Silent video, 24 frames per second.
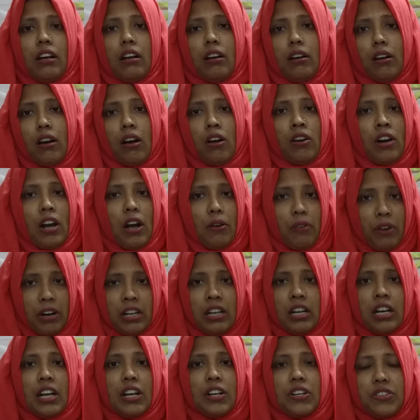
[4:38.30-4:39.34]
on our
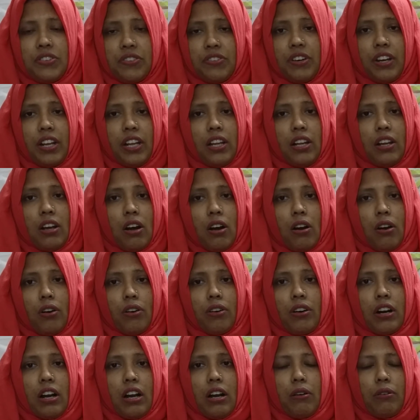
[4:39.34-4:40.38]
tree
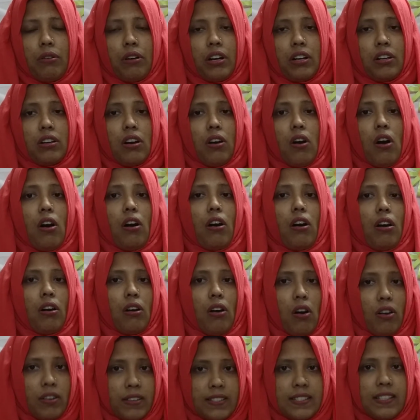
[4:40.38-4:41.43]
or our
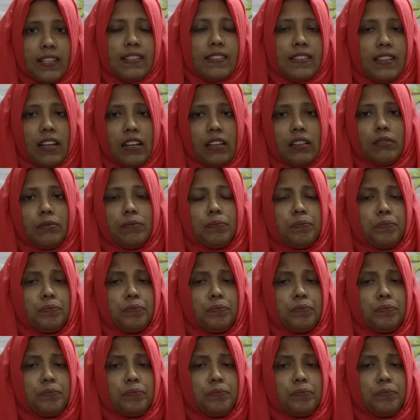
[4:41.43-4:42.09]
oxygen,